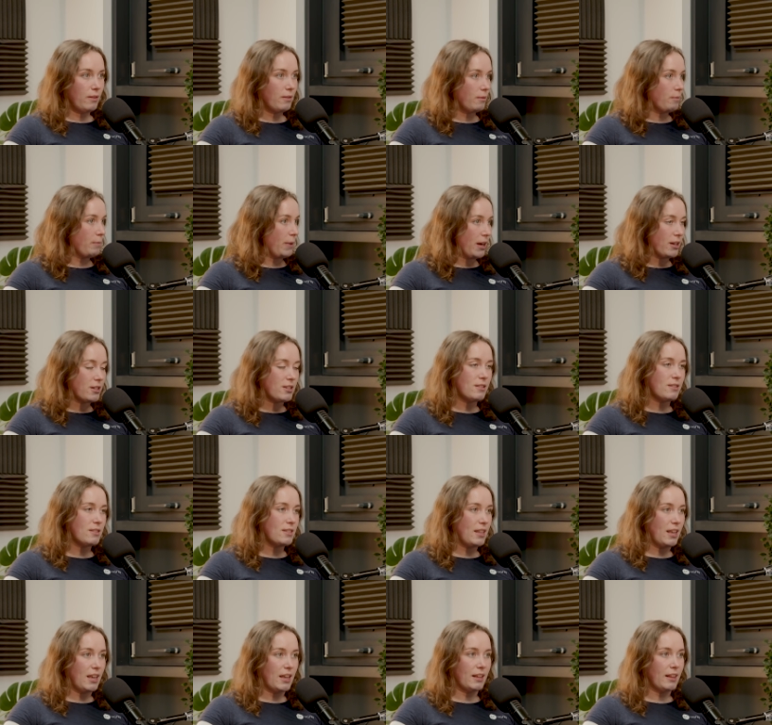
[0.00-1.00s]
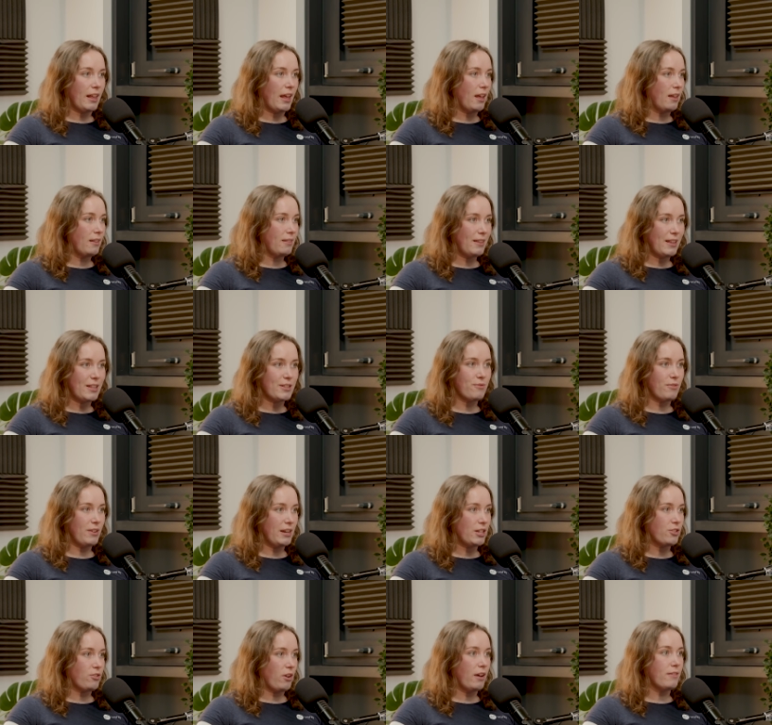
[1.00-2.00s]
merchants seeing that is
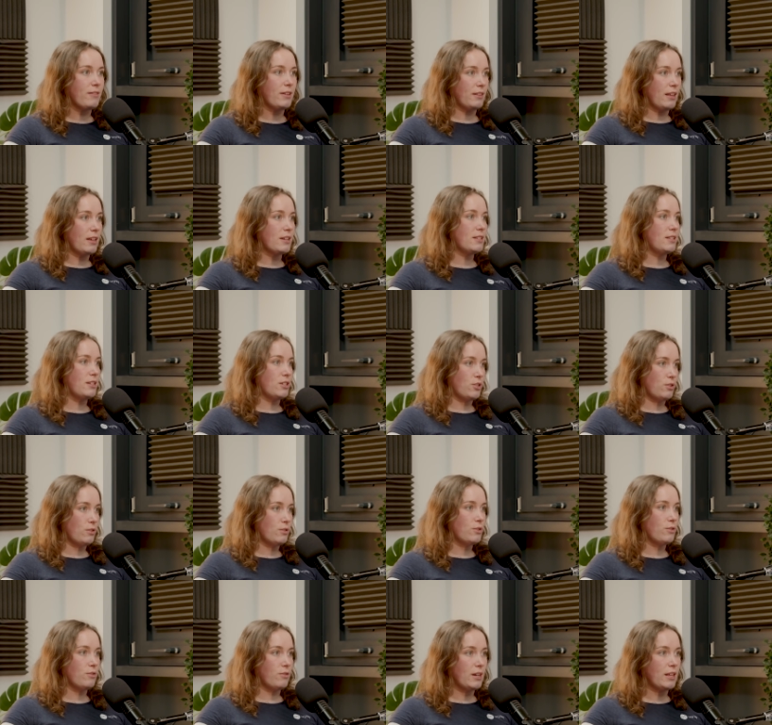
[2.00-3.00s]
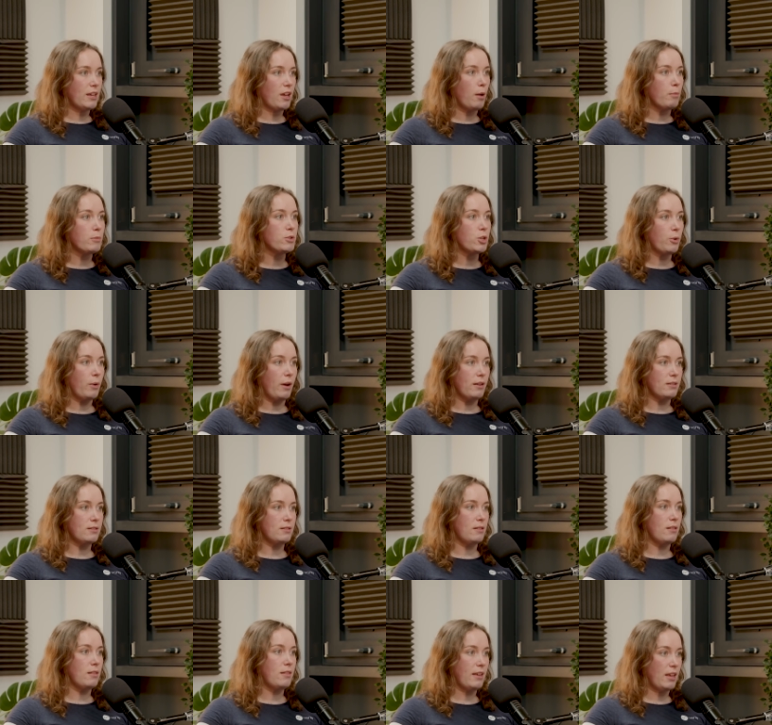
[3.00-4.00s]
really driving their decision to really come to us
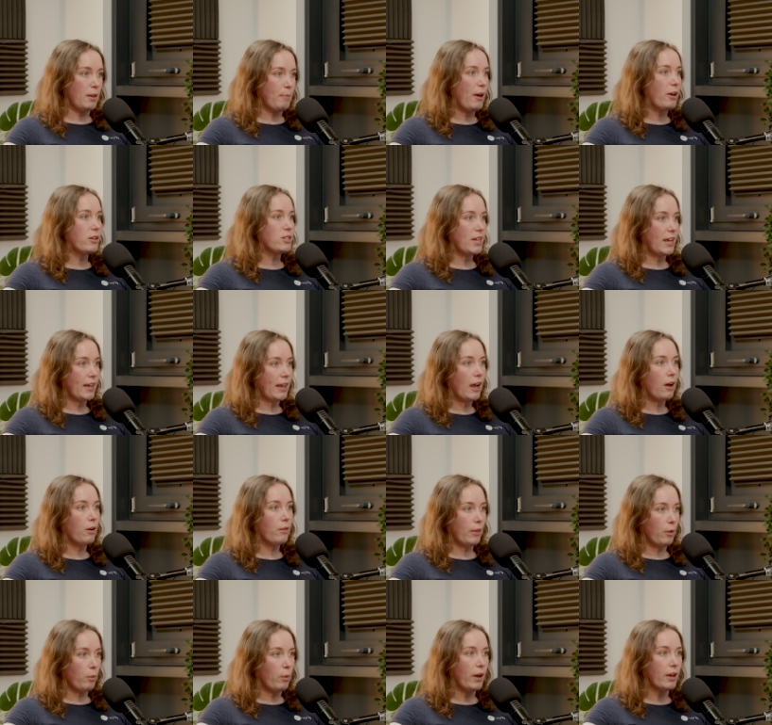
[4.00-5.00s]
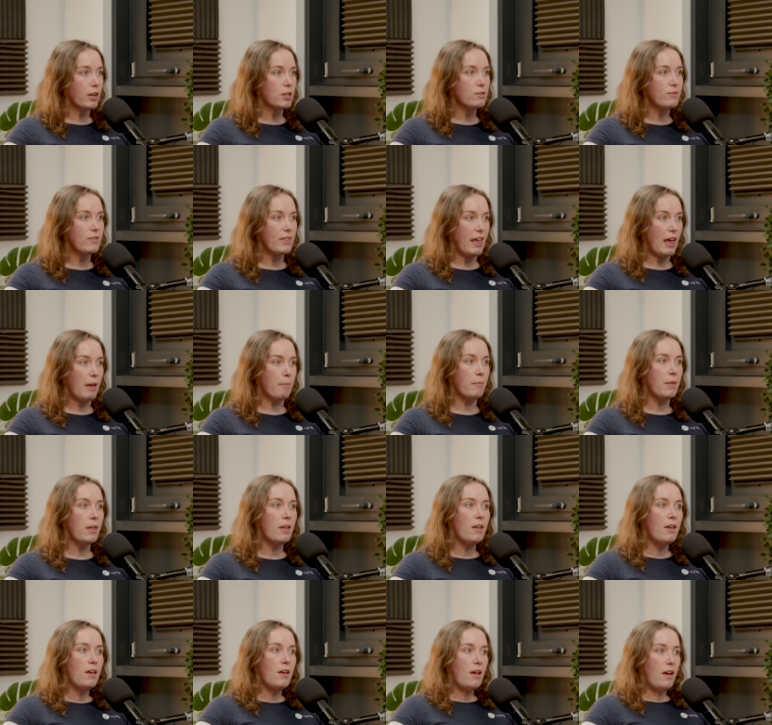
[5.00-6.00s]
and think about a checkout that works for them.
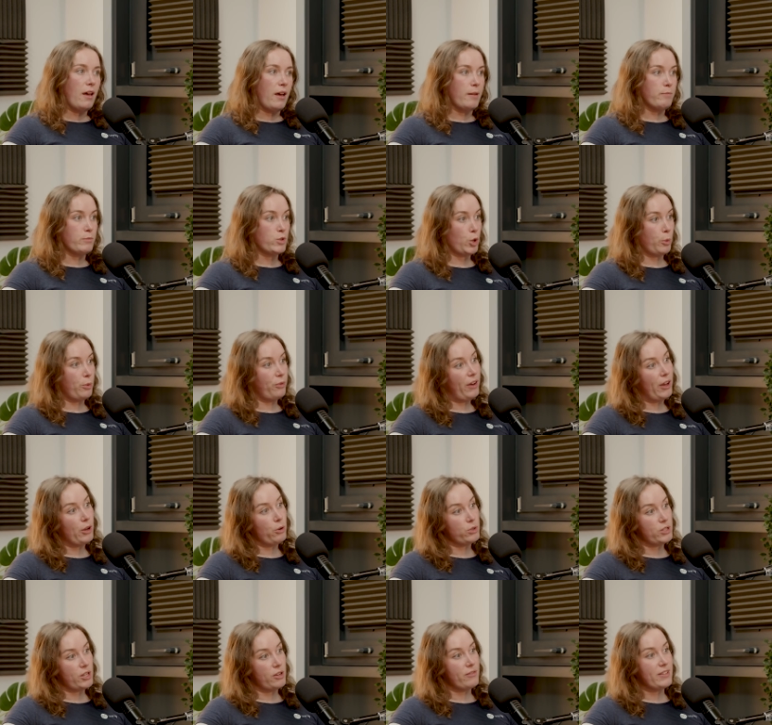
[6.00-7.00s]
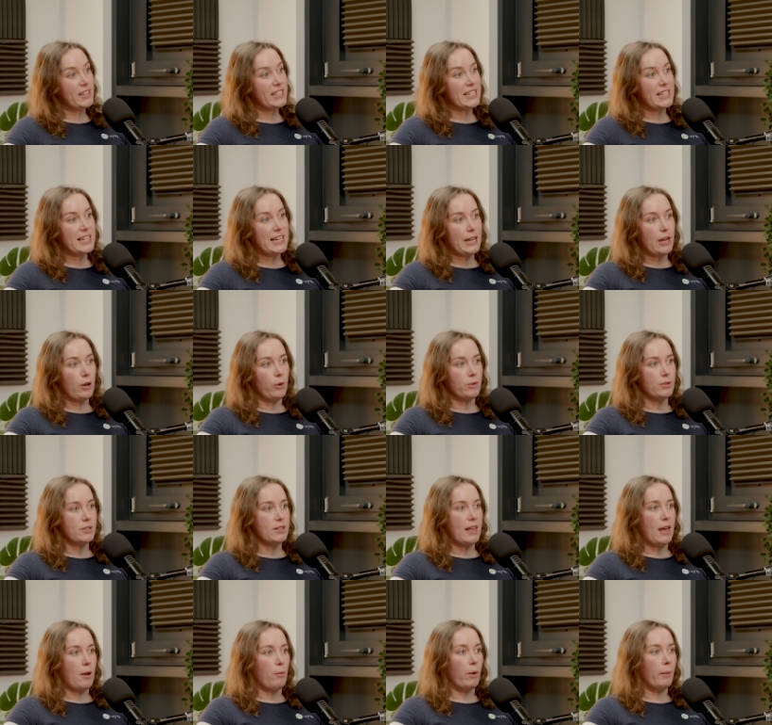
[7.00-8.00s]
Shopify also recently launched
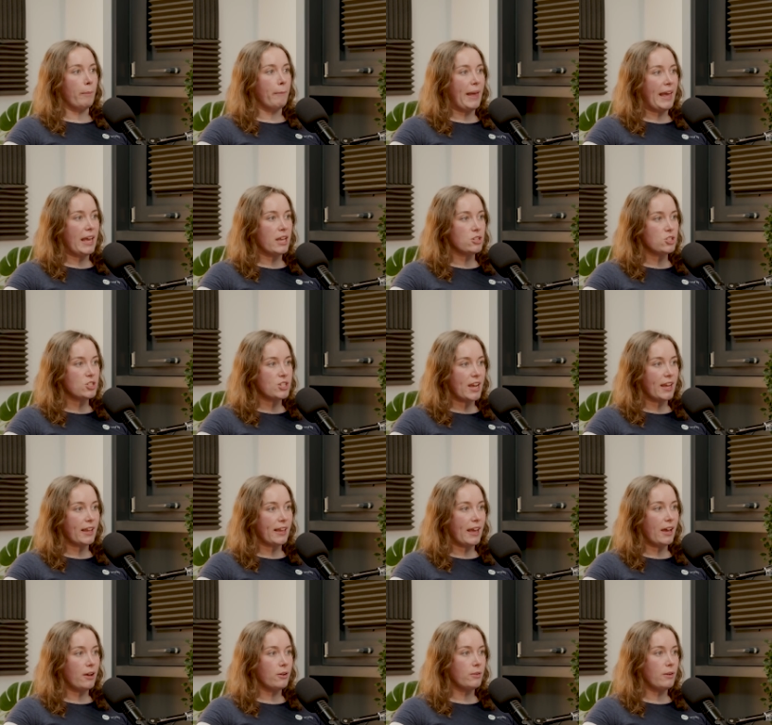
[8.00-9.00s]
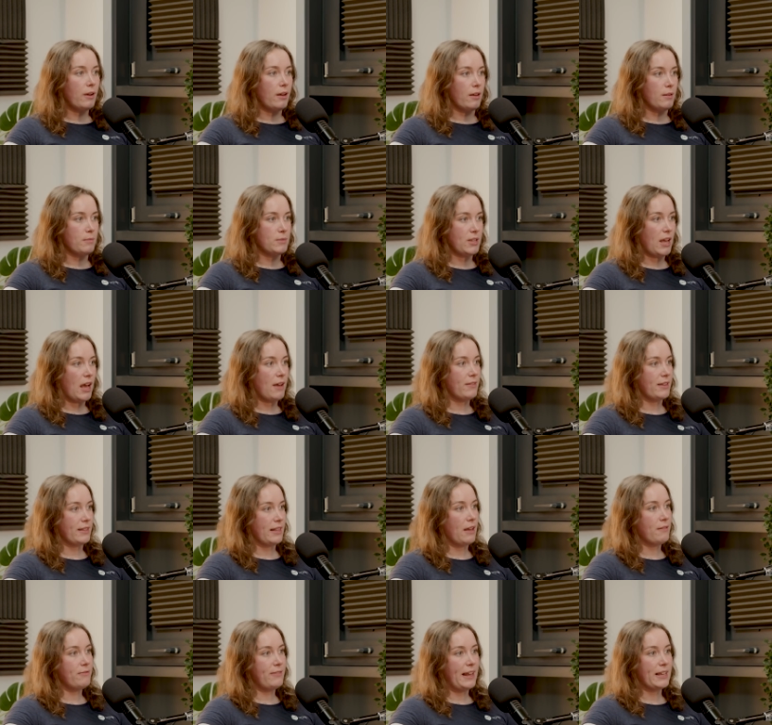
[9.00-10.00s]
their one-page checkout, so having
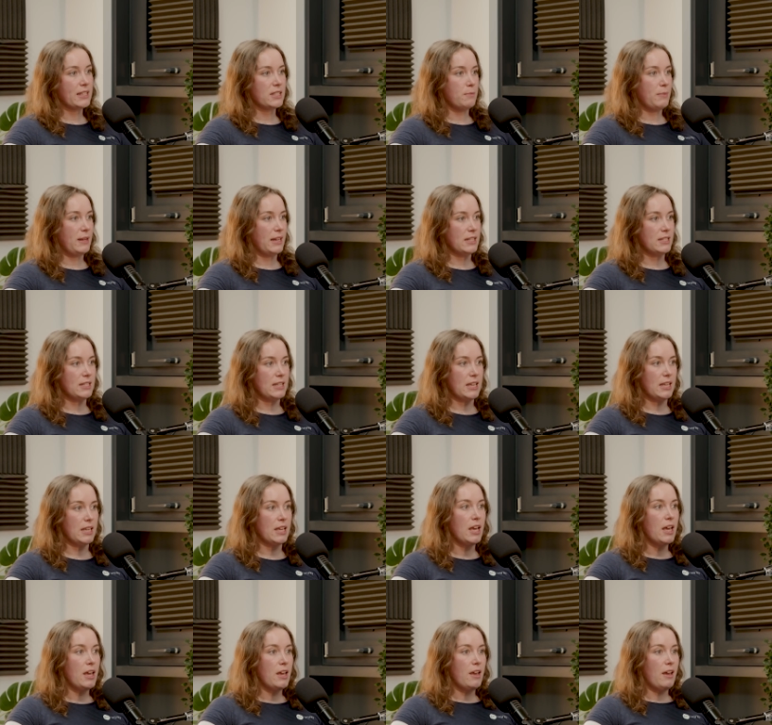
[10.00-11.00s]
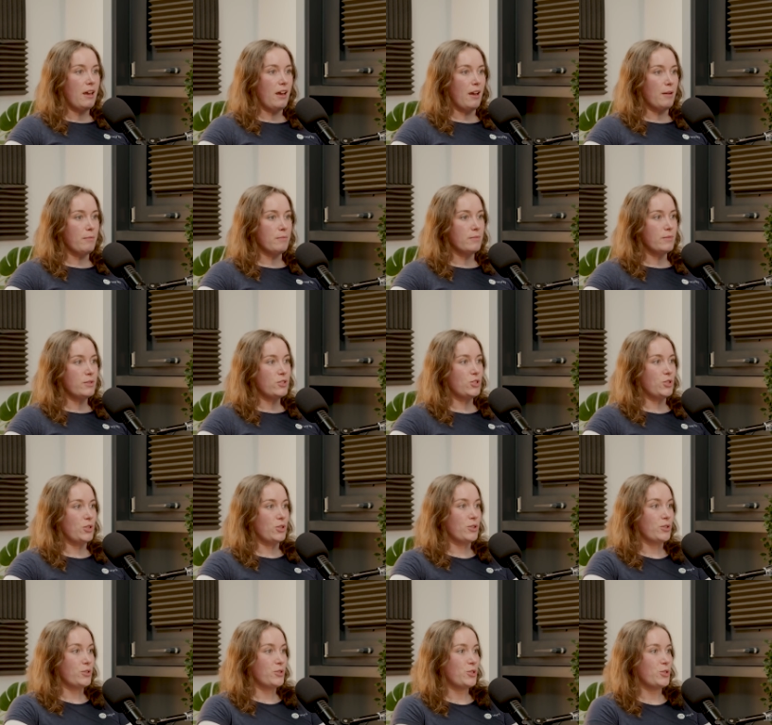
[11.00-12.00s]
that flexibility
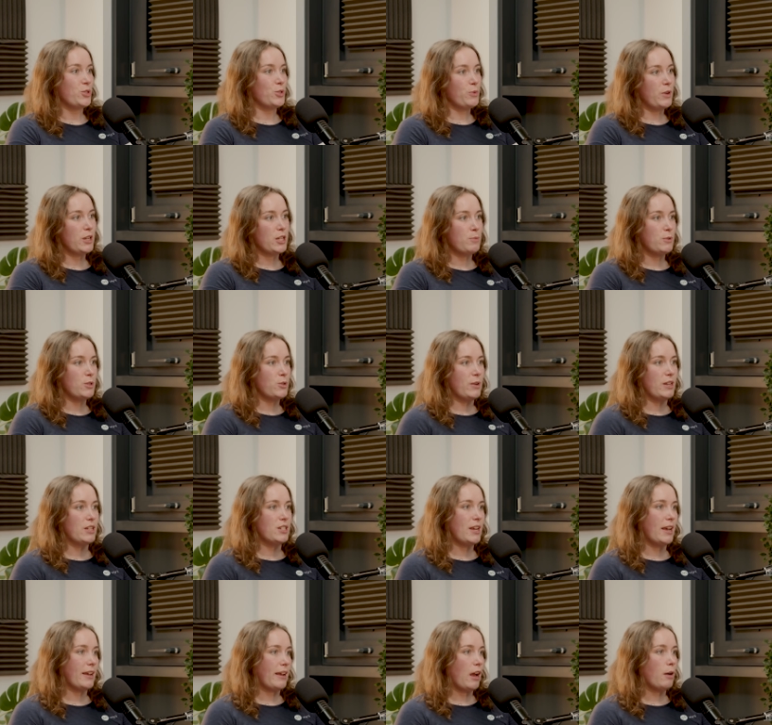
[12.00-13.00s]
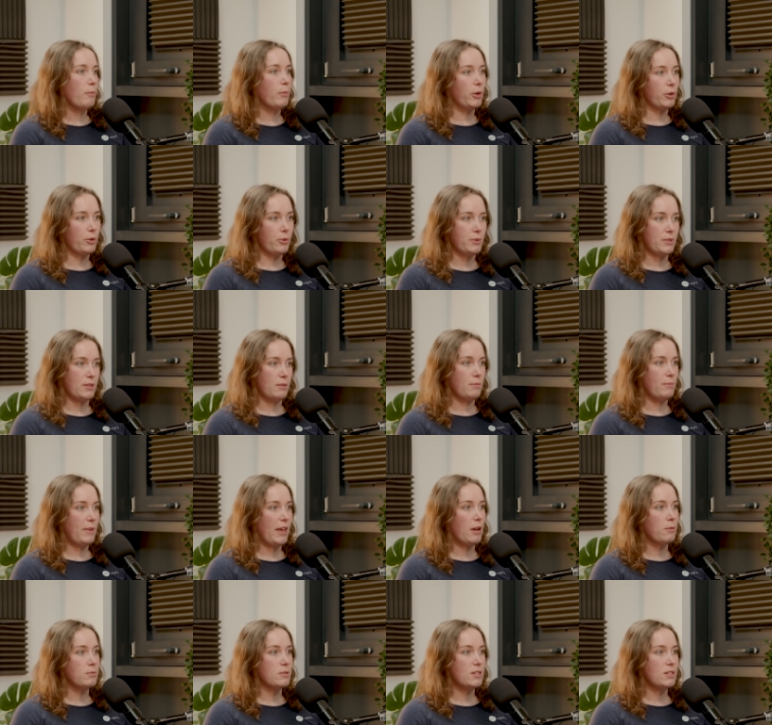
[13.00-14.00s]
to switch between checkout models and be able to